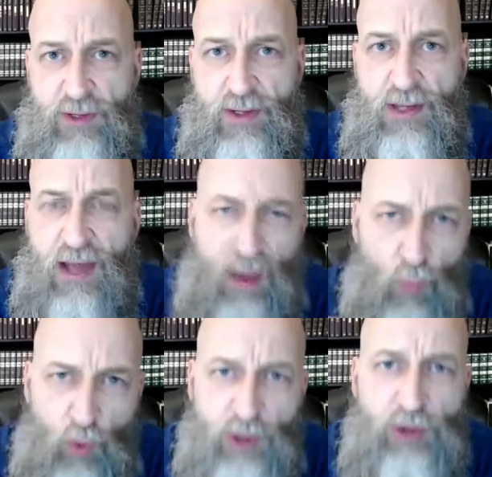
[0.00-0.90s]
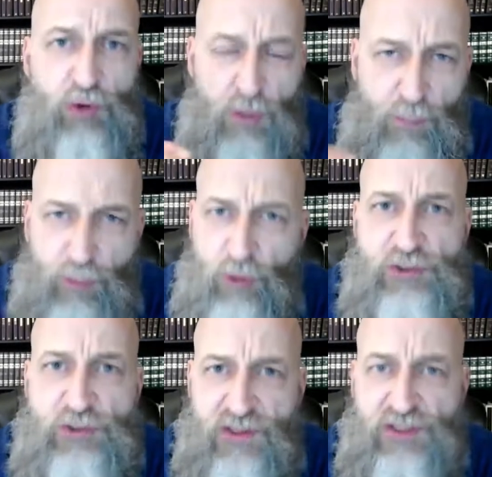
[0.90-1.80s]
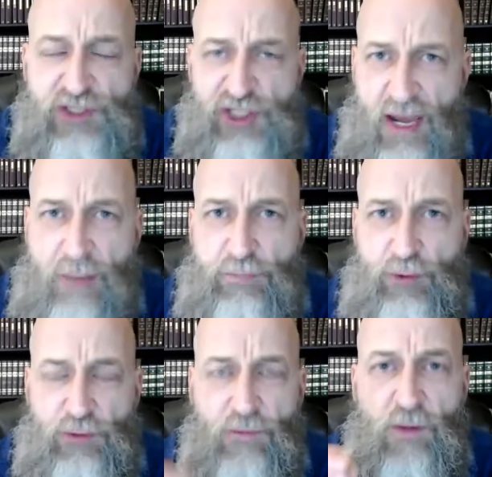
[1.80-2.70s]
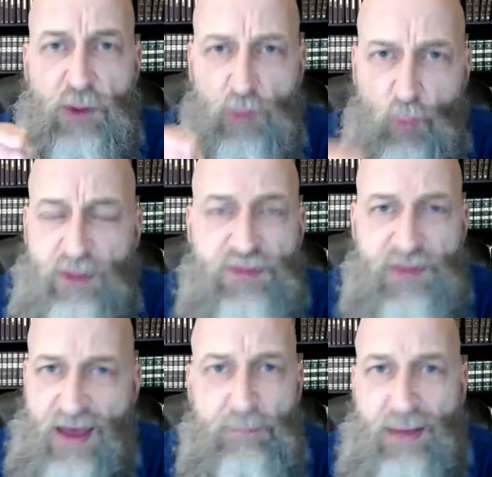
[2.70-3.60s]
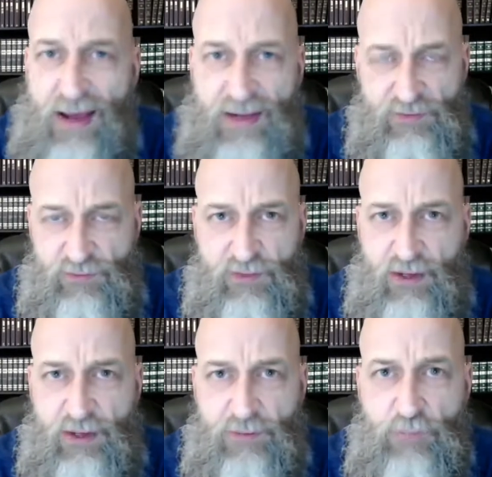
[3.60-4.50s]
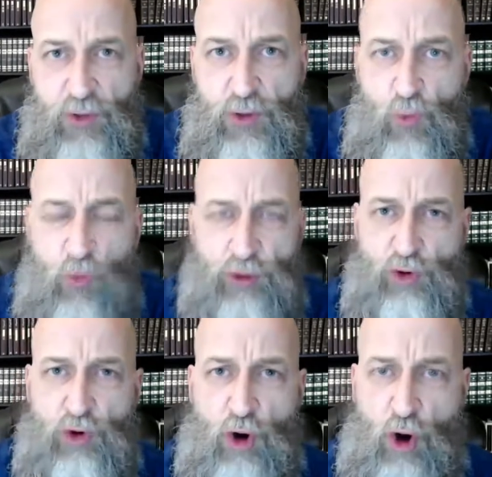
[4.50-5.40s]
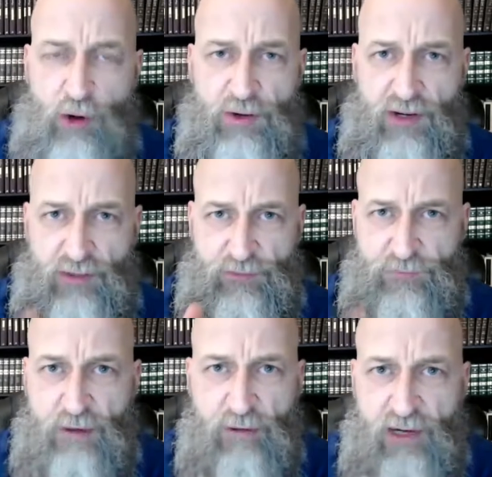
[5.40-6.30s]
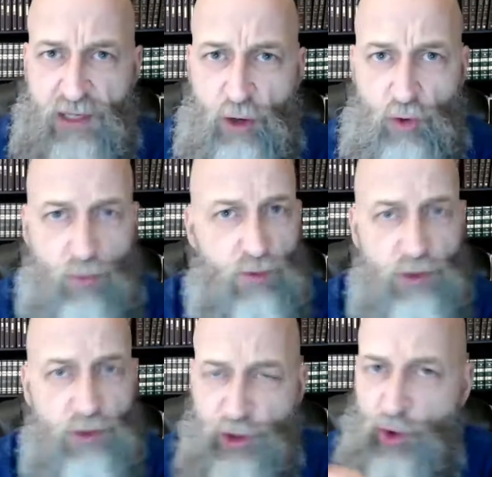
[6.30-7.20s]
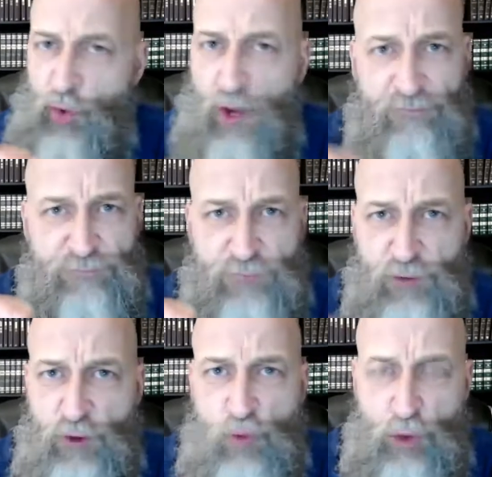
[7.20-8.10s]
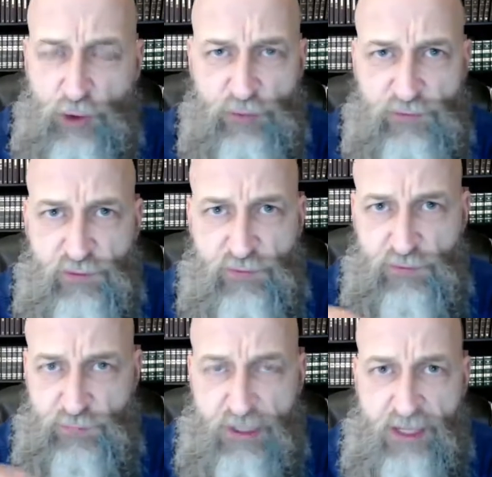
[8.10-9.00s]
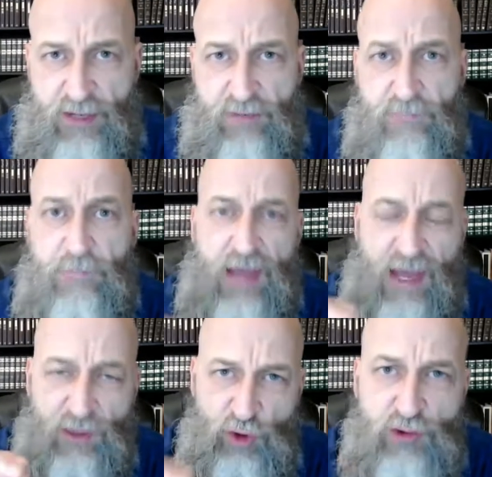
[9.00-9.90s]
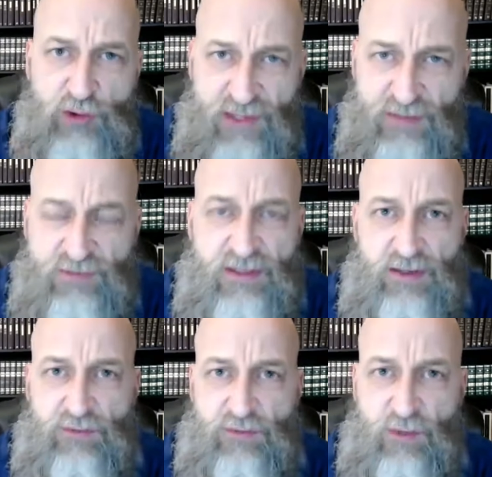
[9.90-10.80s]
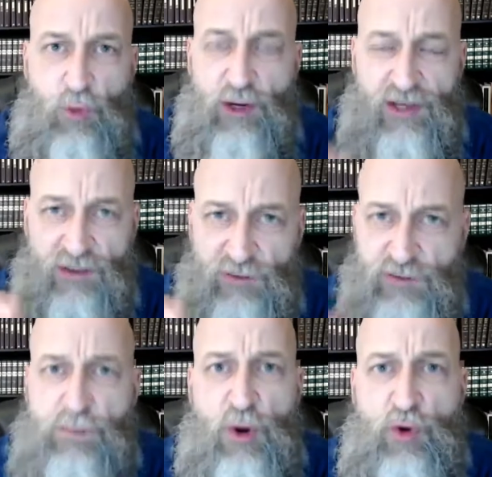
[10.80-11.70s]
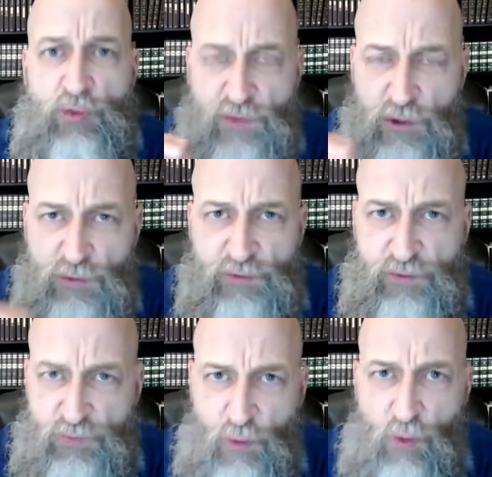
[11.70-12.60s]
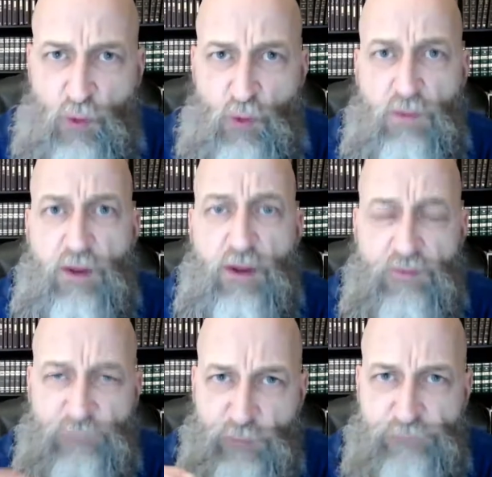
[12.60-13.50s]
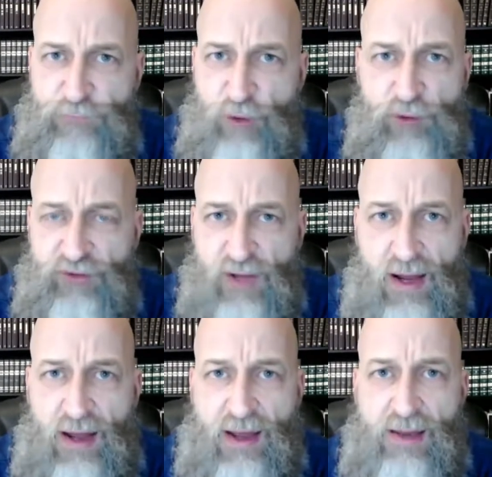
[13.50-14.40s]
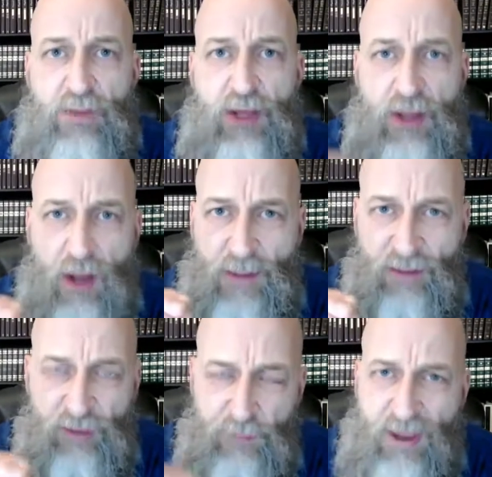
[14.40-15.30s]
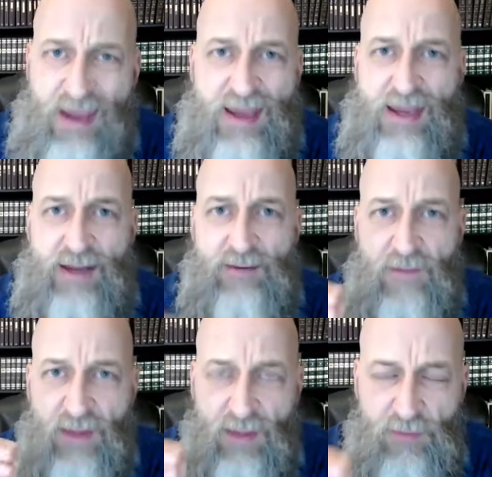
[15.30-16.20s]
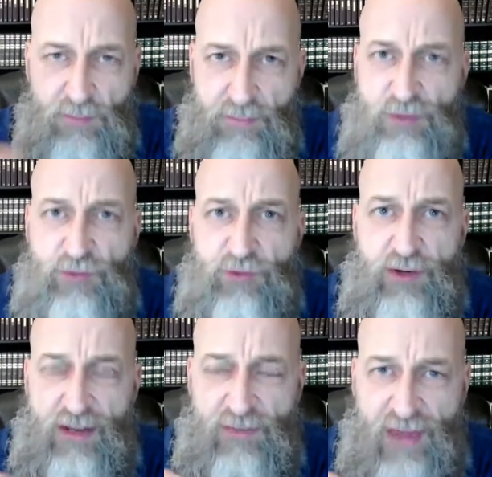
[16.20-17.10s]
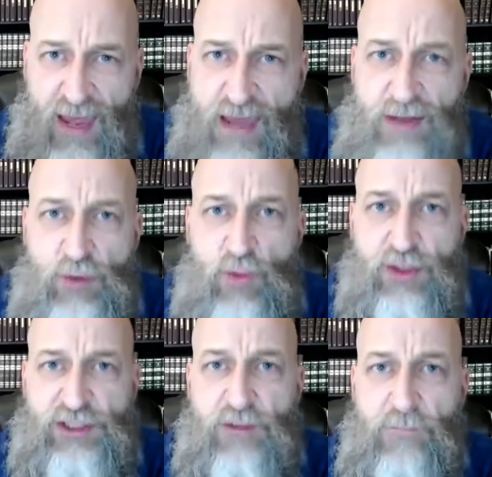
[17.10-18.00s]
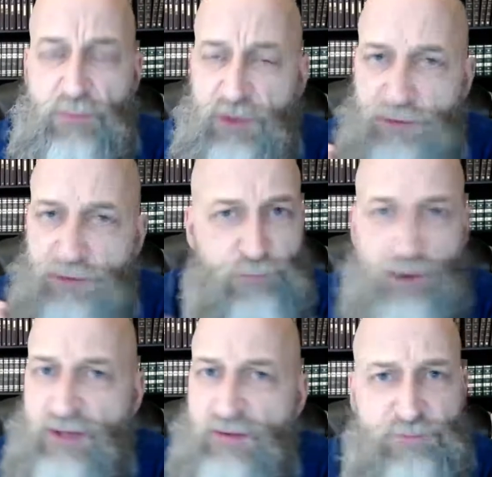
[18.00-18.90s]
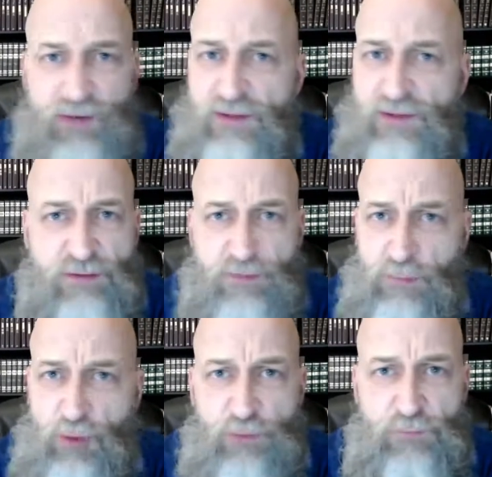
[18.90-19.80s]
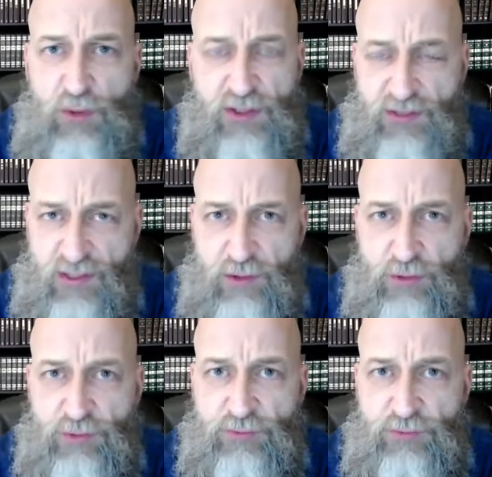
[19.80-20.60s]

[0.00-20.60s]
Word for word: I want you to approach this chapter with that mindset where your heart is very low. You have few words to speak, and you're listening to someone expose their soul for the first time about the pain and the misery and the anguish because, friends, if this doesn't move you to tears,